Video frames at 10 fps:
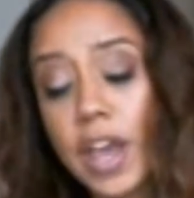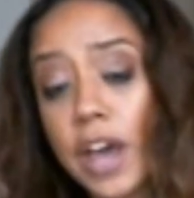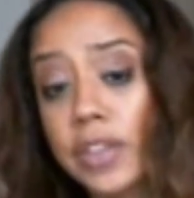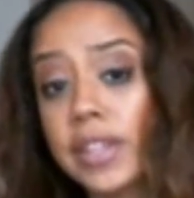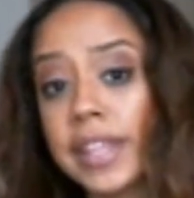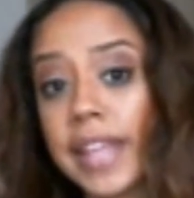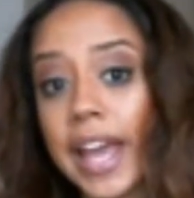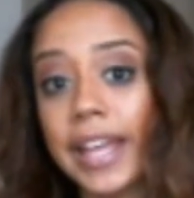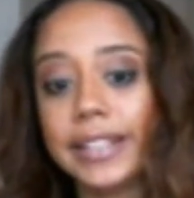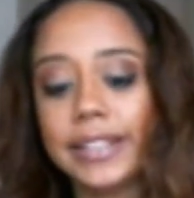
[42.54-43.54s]
Other than
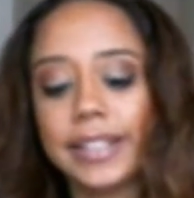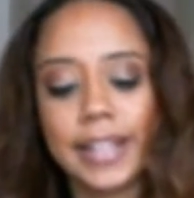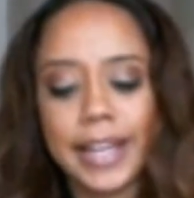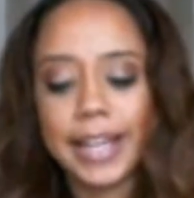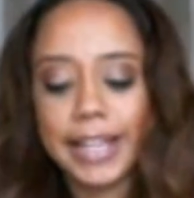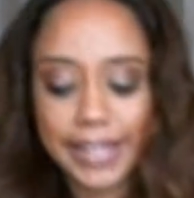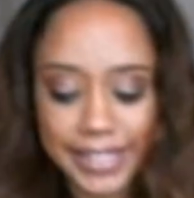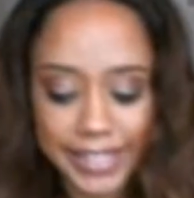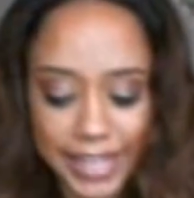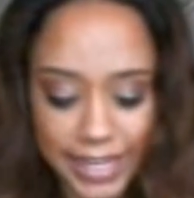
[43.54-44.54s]
that,
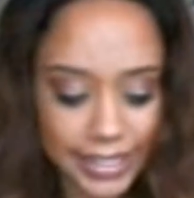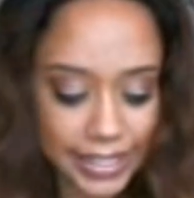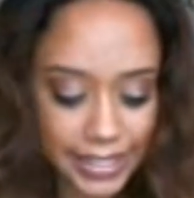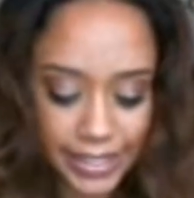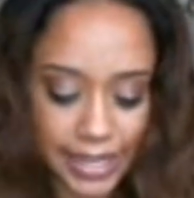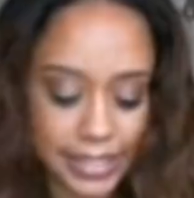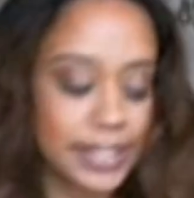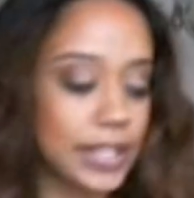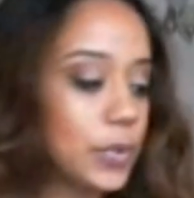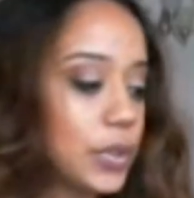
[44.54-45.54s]
let's get into this, guys,
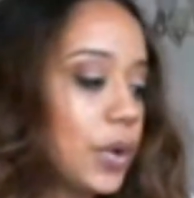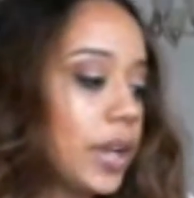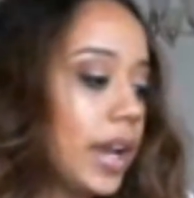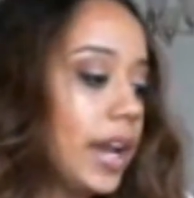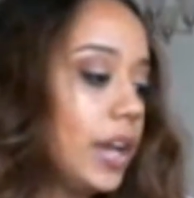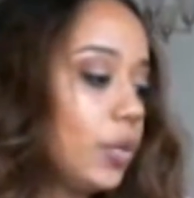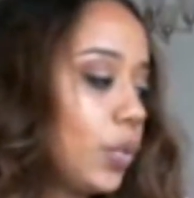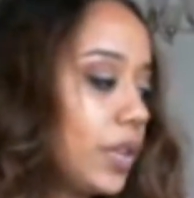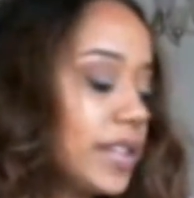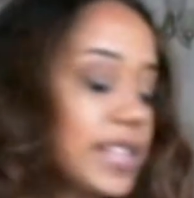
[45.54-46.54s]
and see what's going on
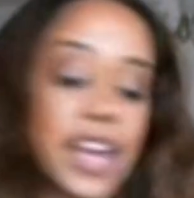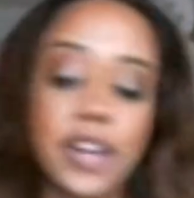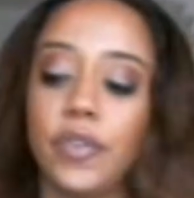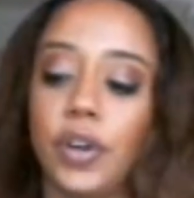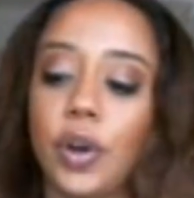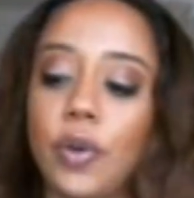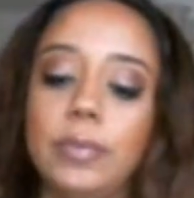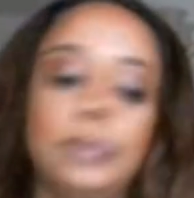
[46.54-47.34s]
with the sign of Virgo.